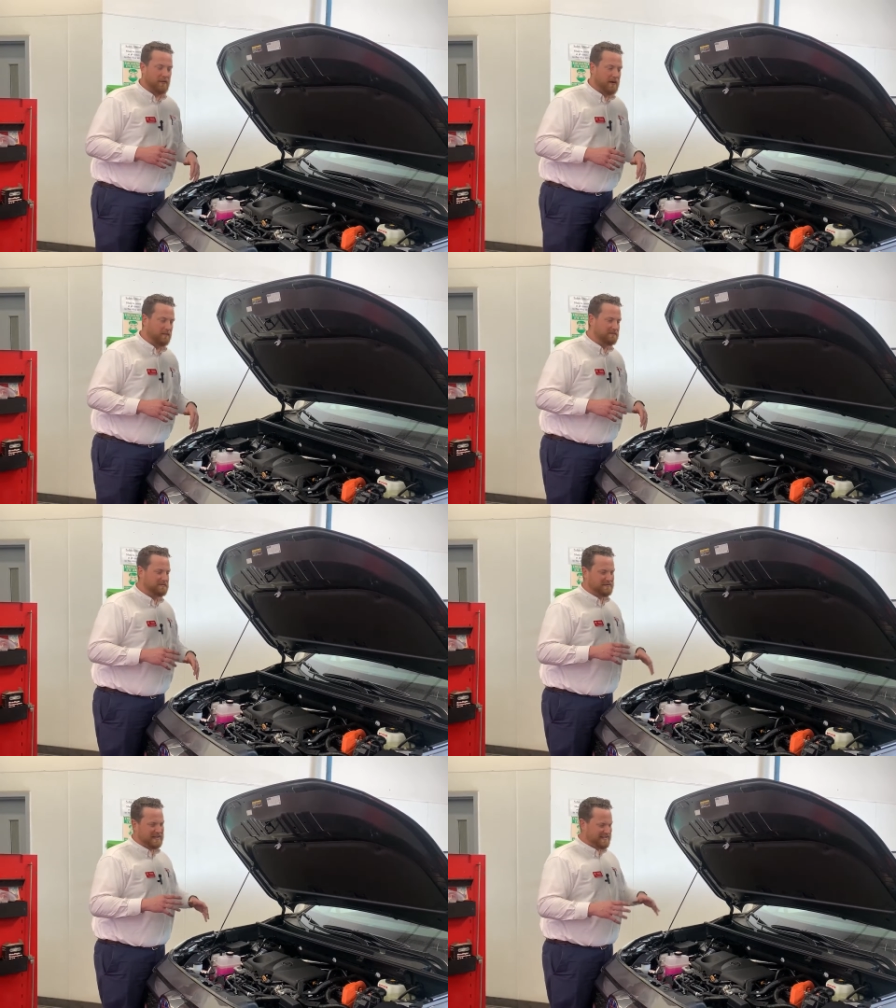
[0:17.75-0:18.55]
about,
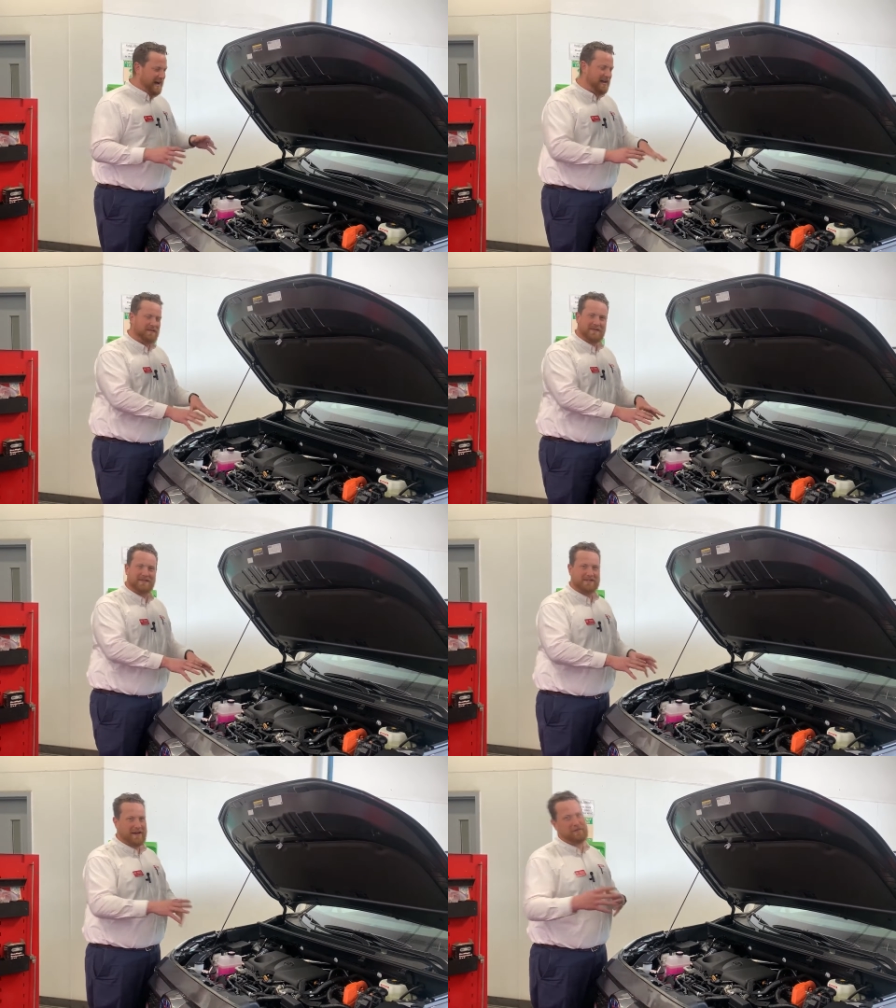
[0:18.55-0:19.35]
well, it's kind of
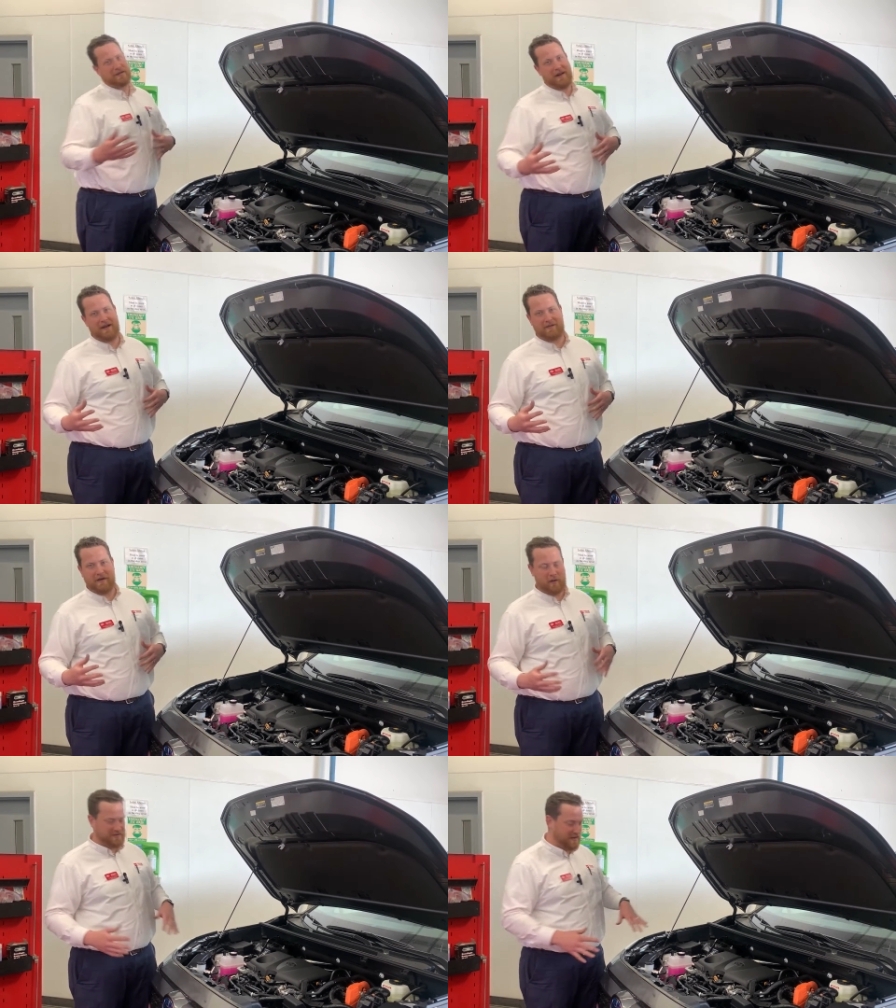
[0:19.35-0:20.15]
inside, but kind of
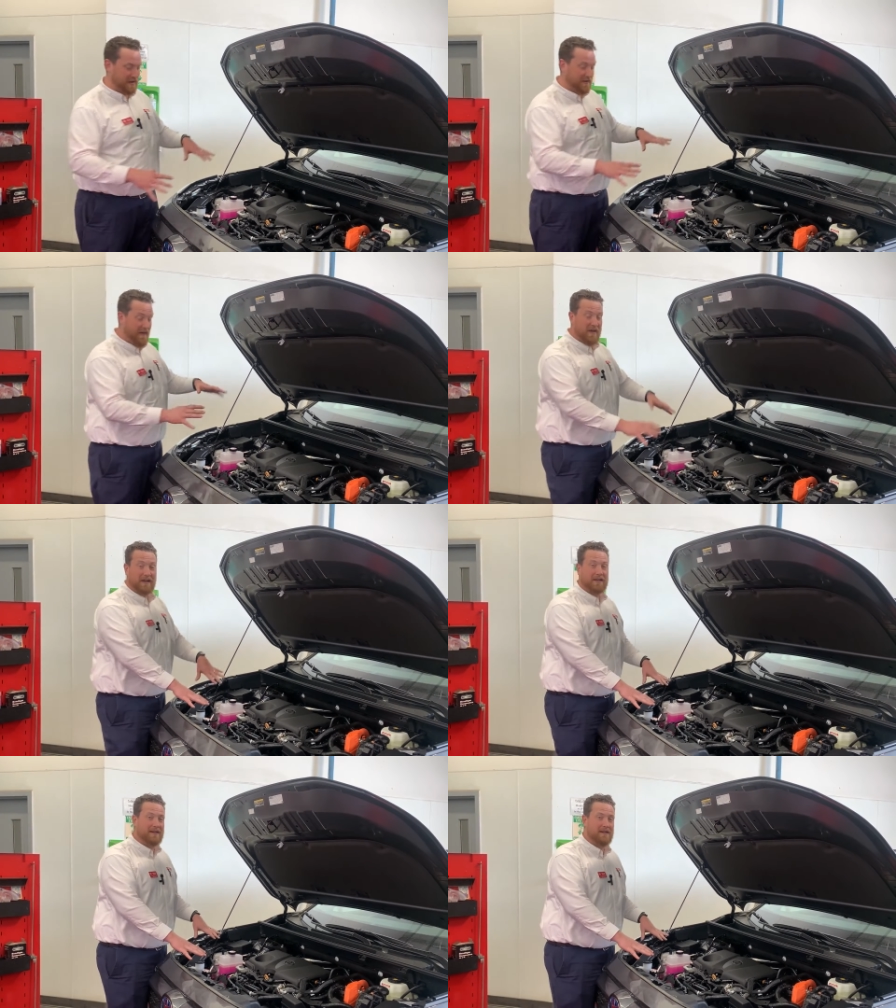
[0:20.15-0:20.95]
outside,
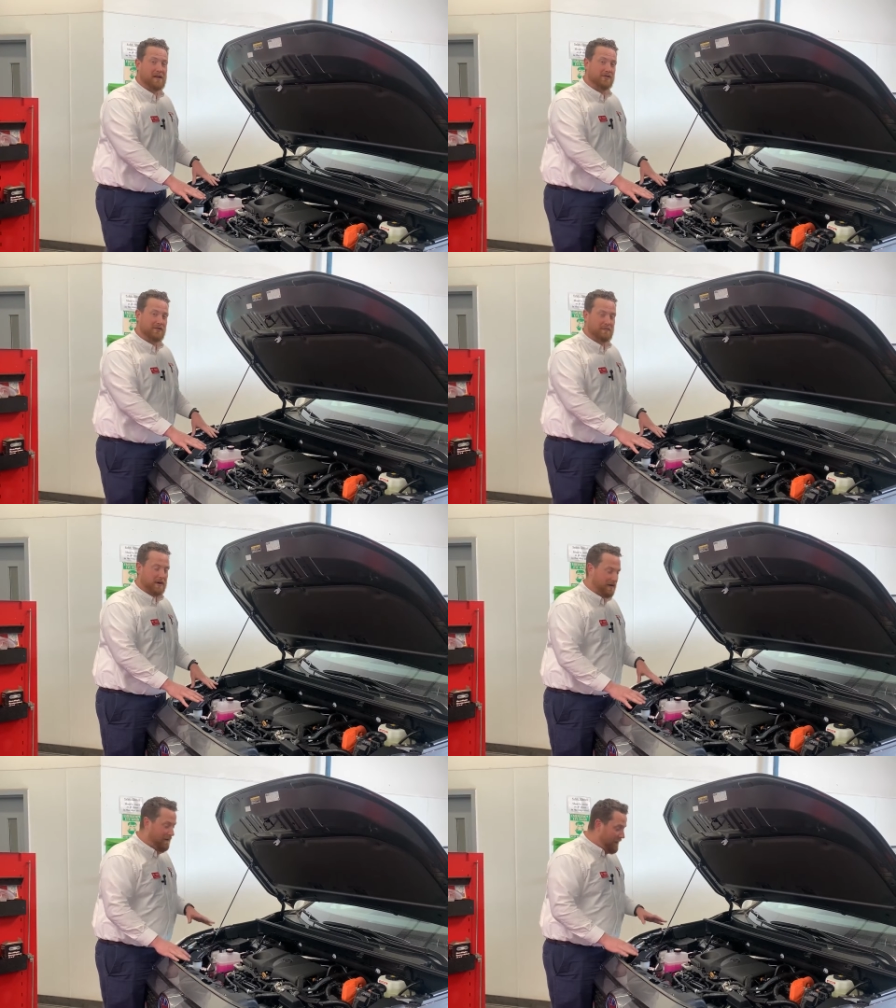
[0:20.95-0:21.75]
cleaning the engine
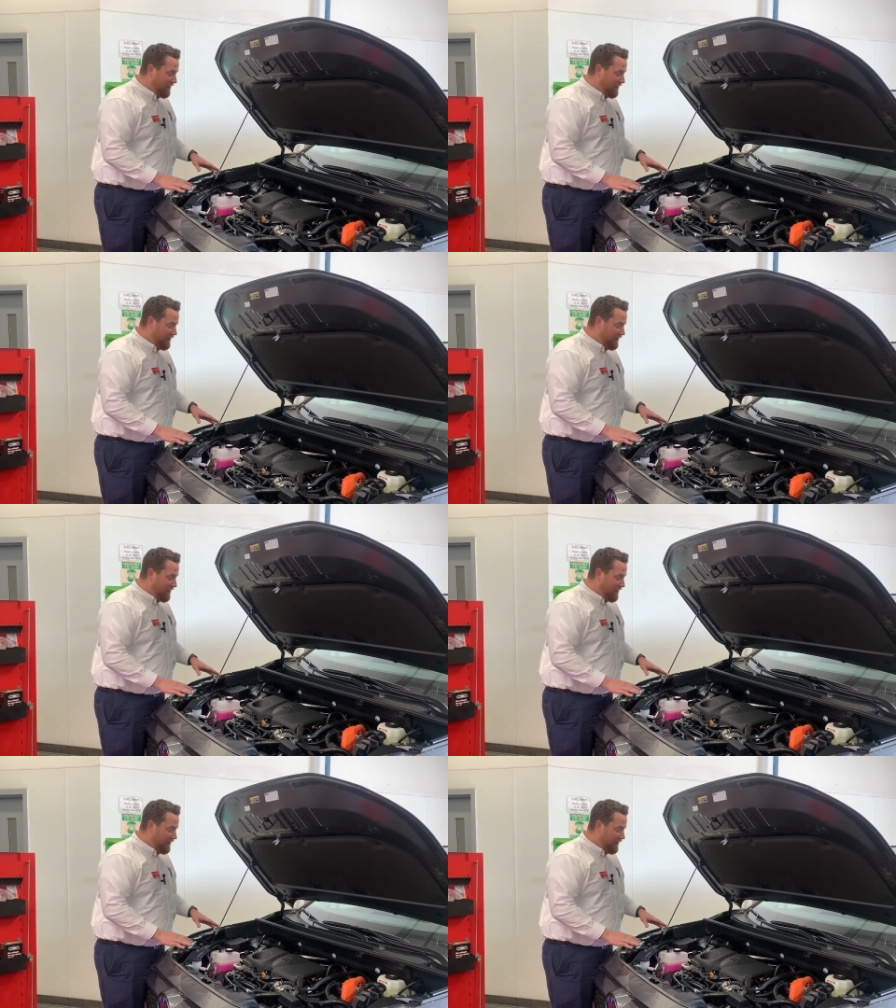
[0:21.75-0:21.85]
bay.